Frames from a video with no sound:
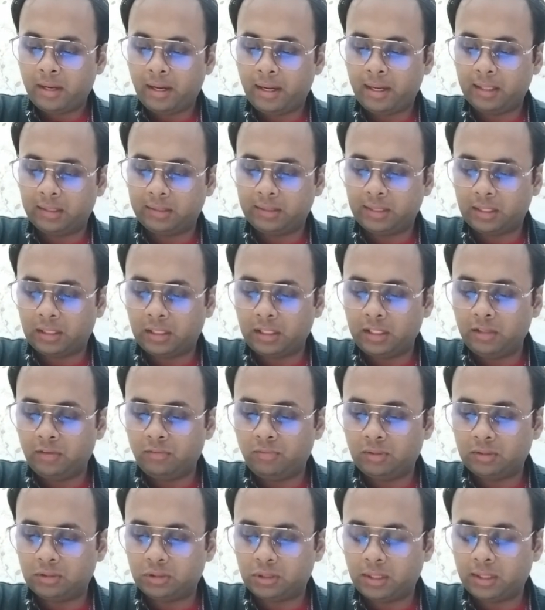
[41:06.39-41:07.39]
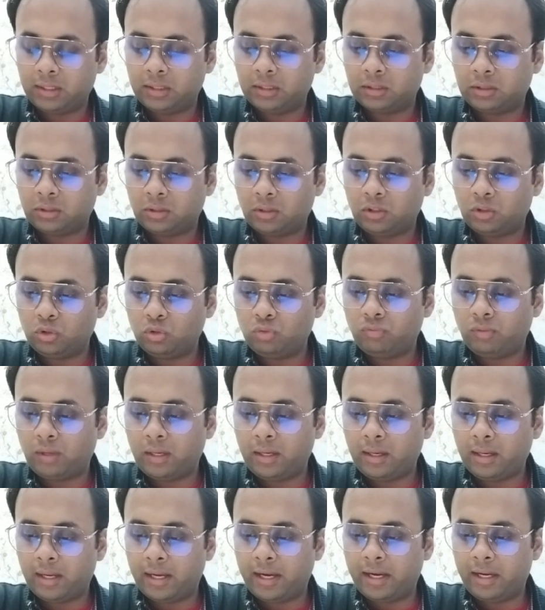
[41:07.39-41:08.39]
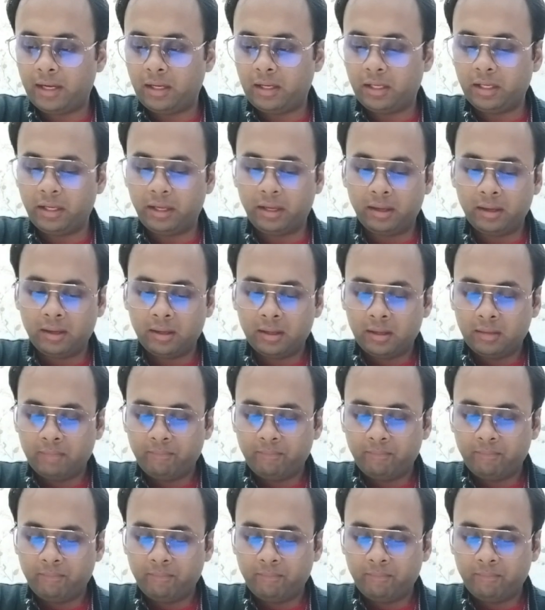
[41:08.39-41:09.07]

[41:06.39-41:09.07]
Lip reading: and exactly one shrine equal to 190.